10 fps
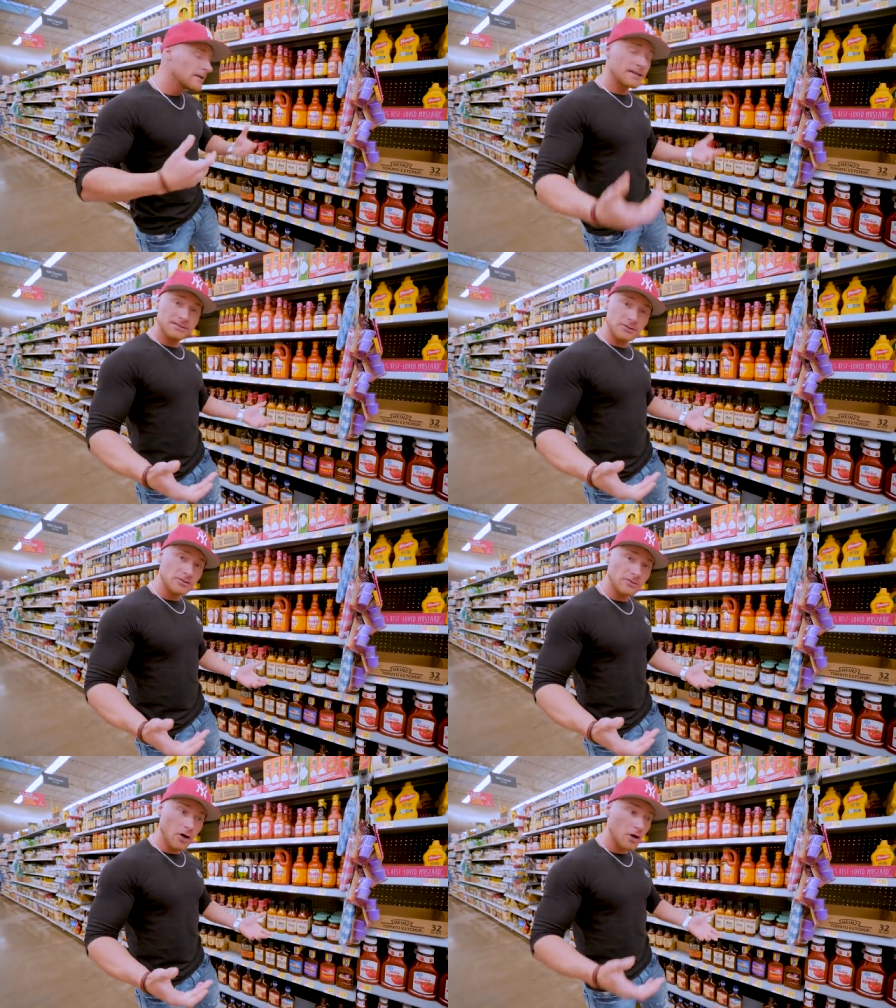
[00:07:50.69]
That's still
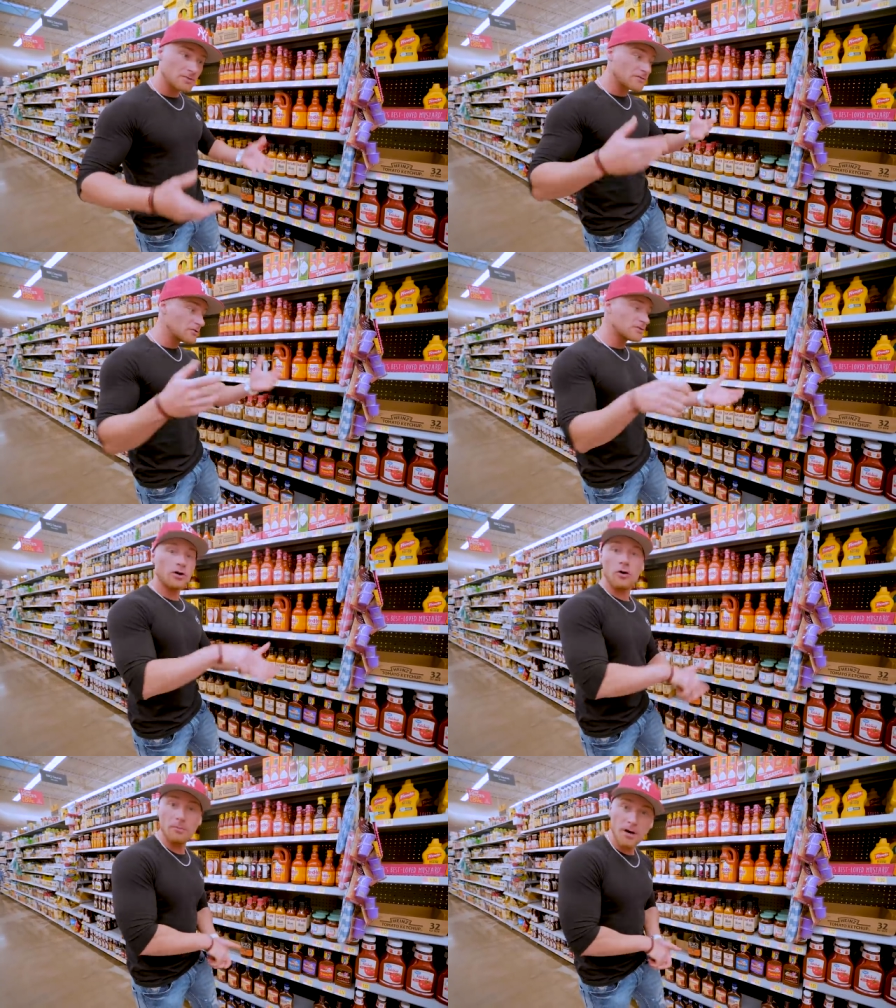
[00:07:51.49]
some carbs. If you're using
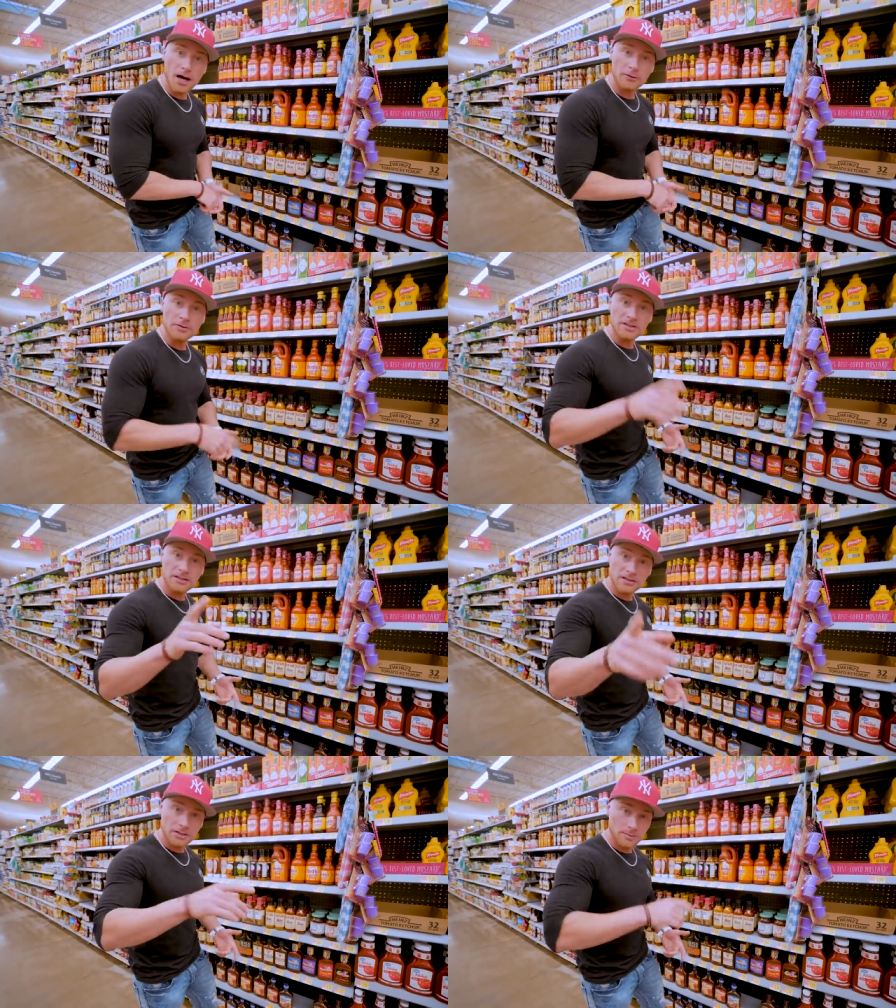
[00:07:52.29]
a whole bottle, you
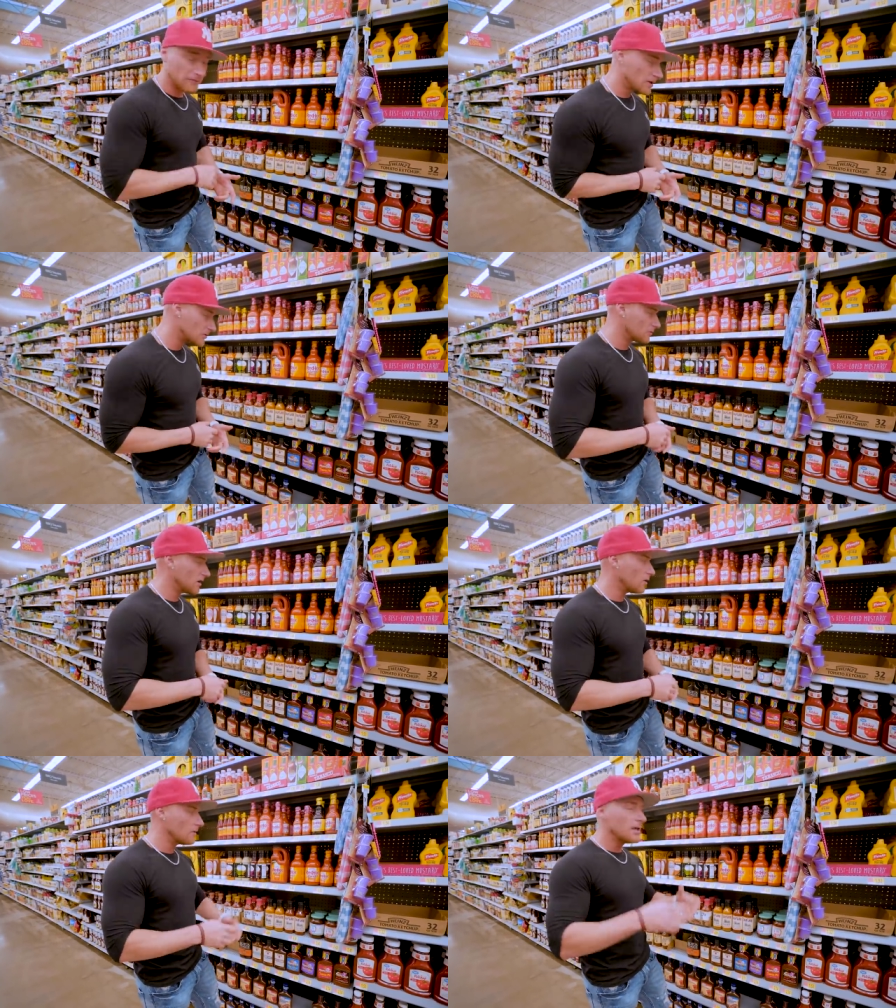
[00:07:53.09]
need to go get professional
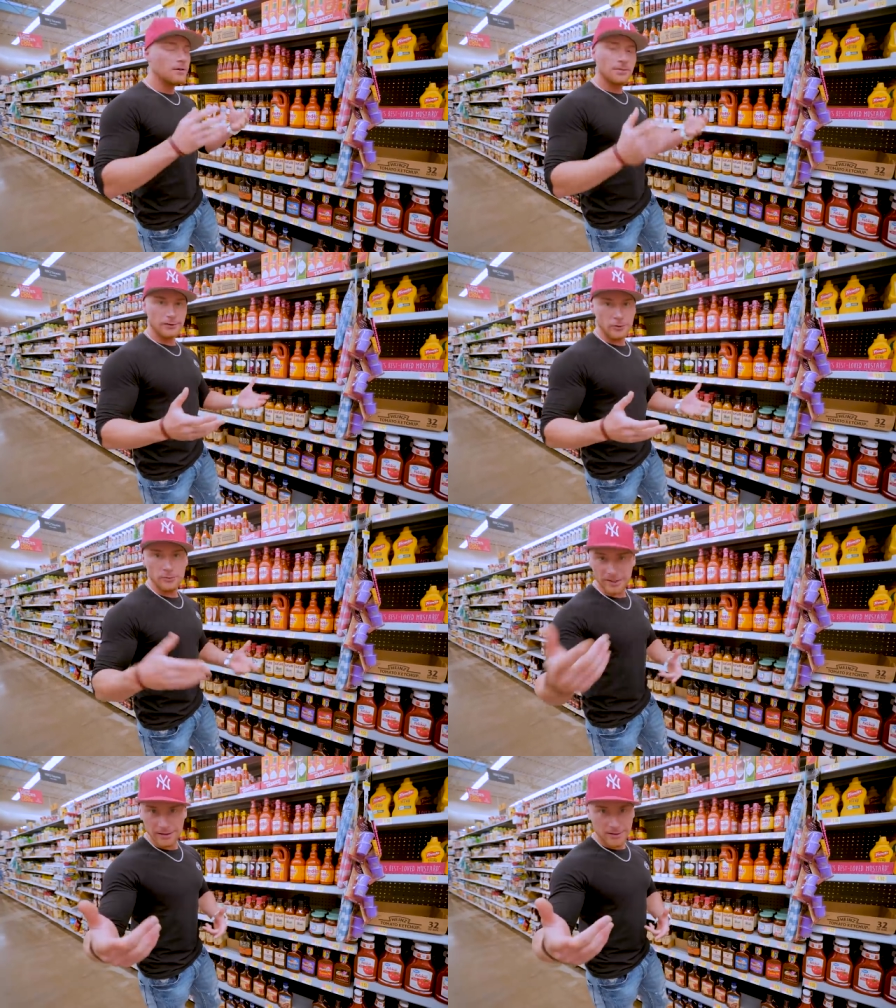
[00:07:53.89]
help, but a little
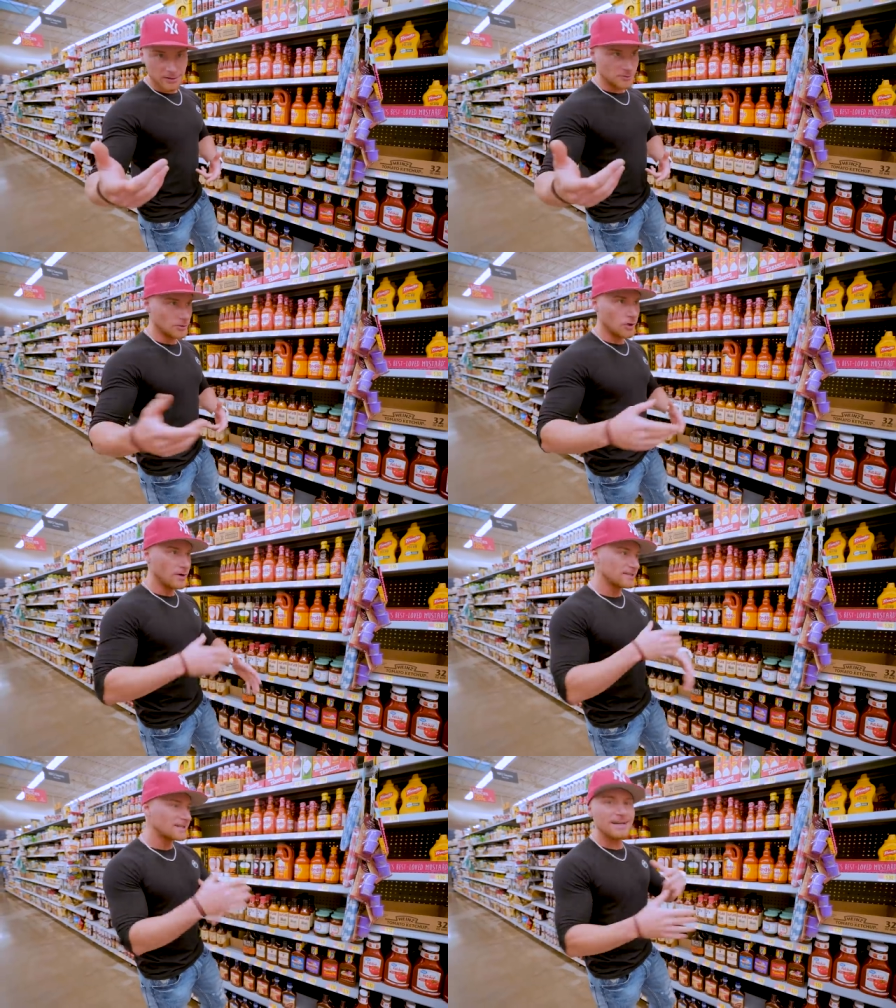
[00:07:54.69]
bit goes a long
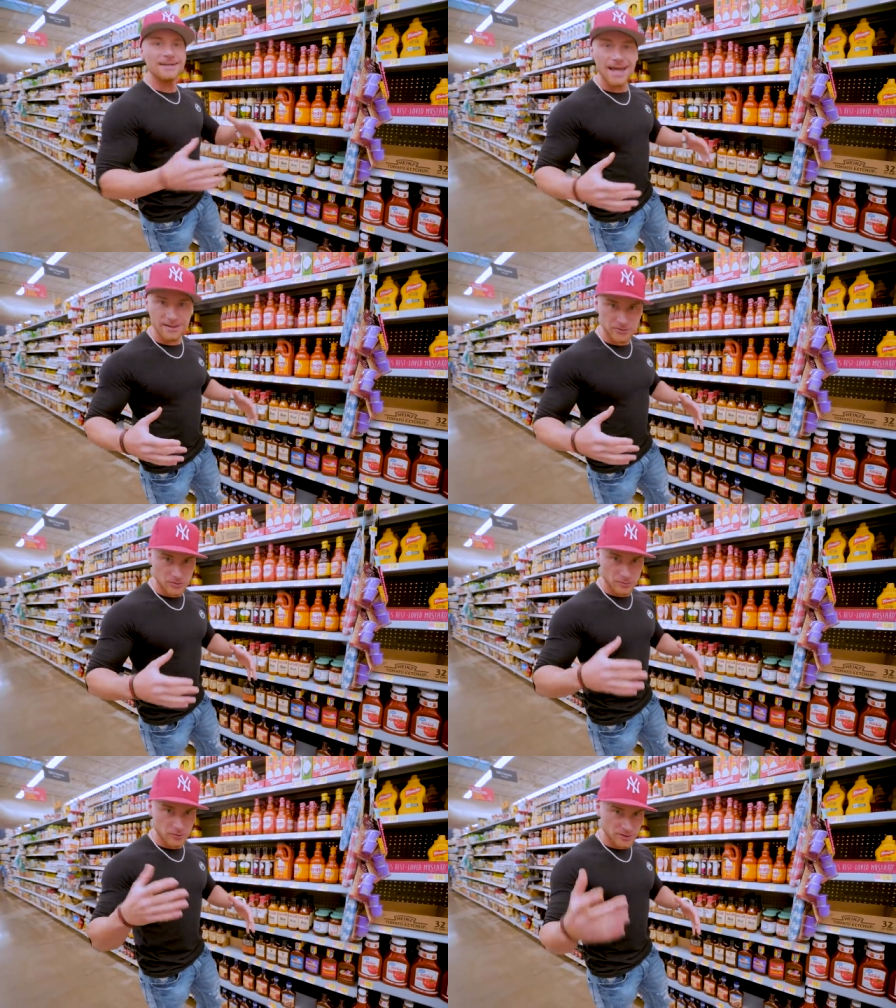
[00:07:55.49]
way. It's kind of
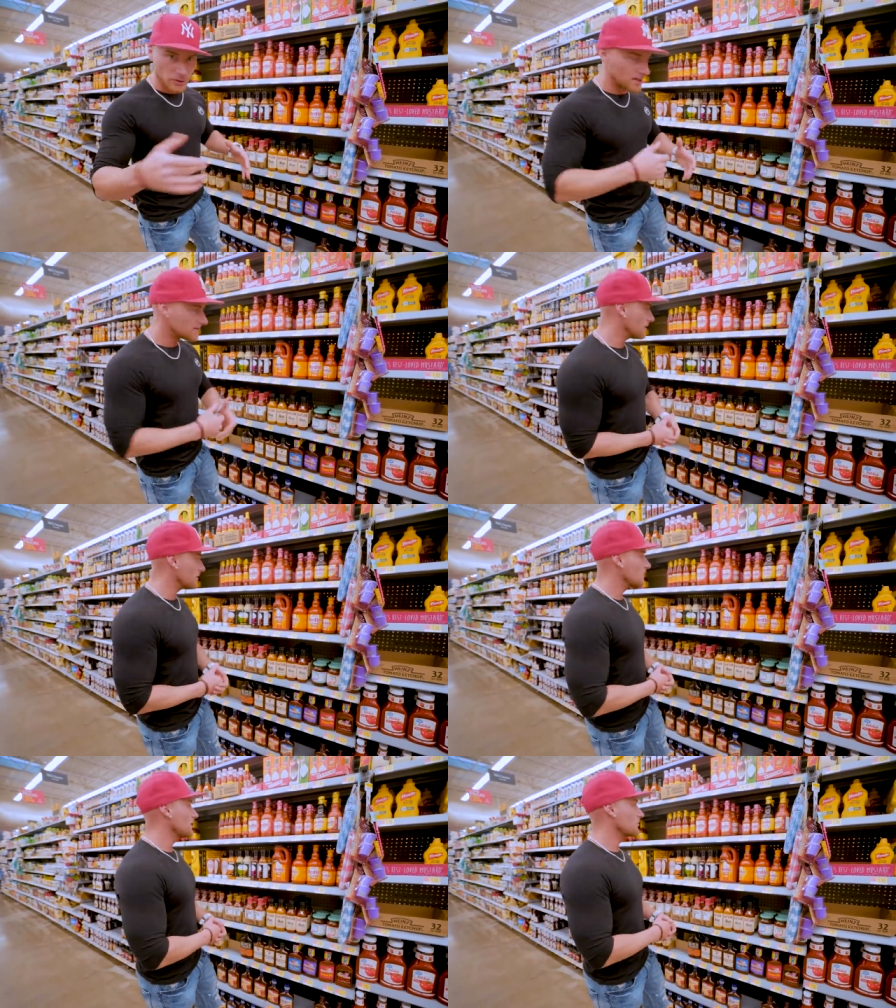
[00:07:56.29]
negligible in the grand scheme
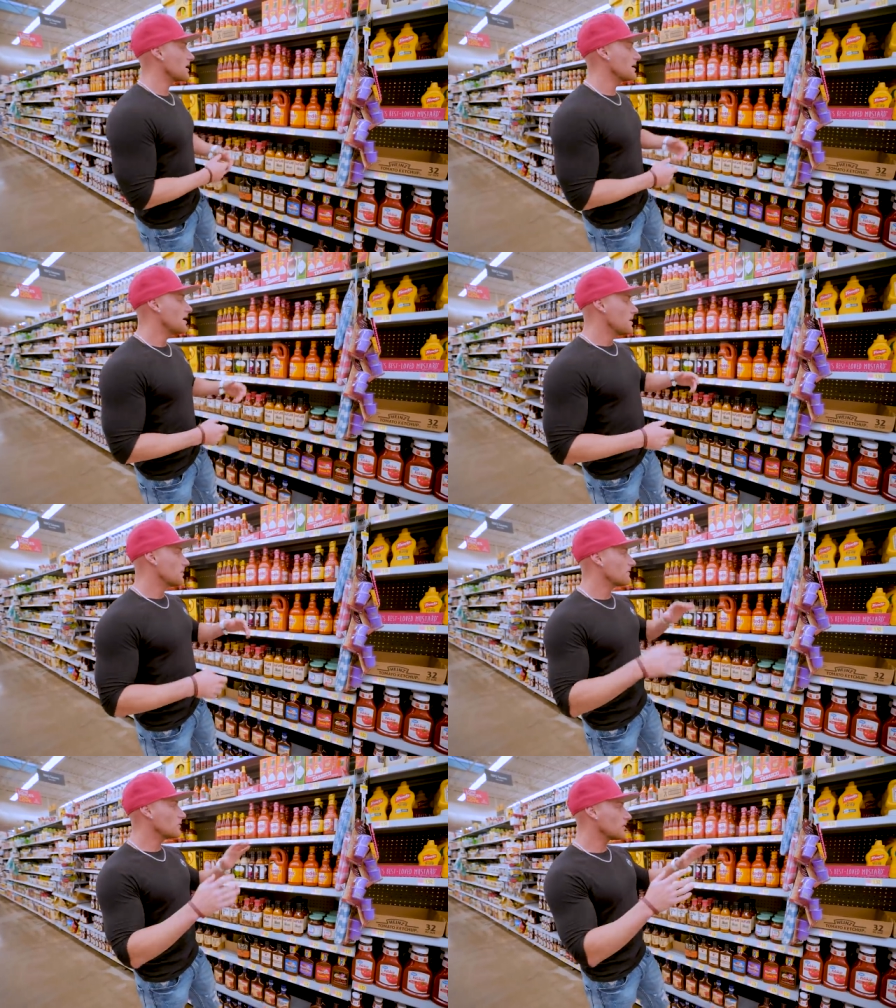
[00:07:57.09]
of things, right?
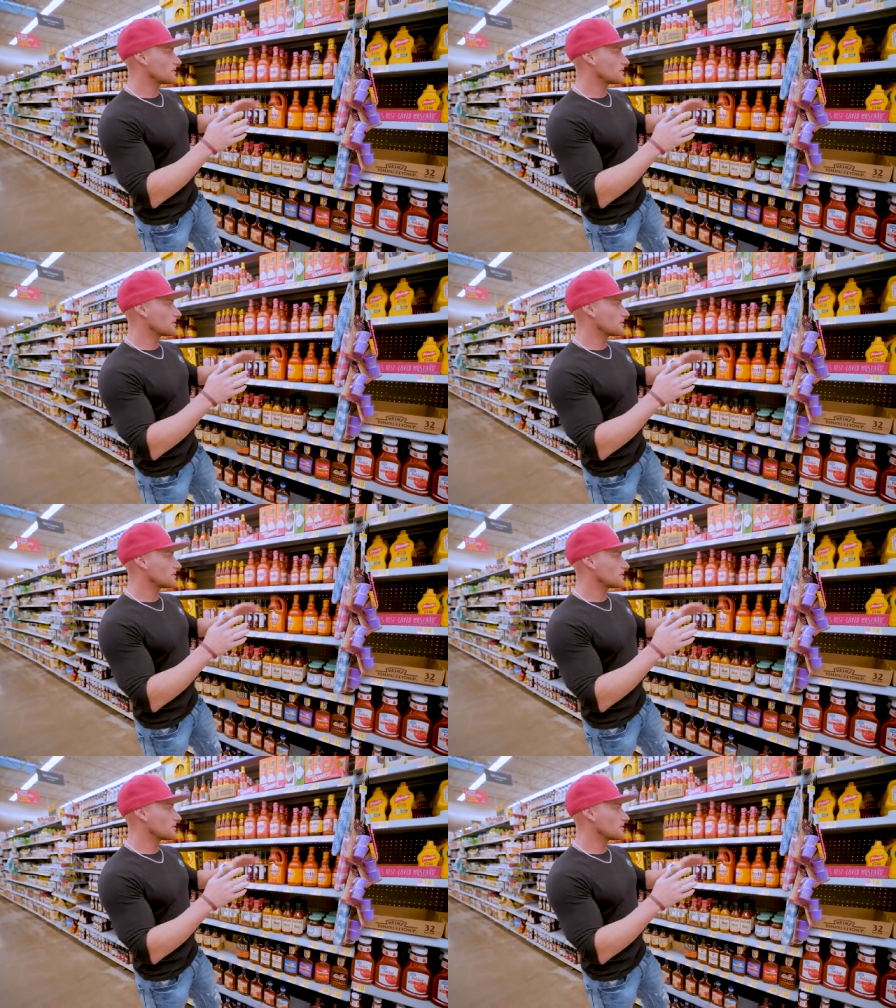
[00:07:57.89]
But if you look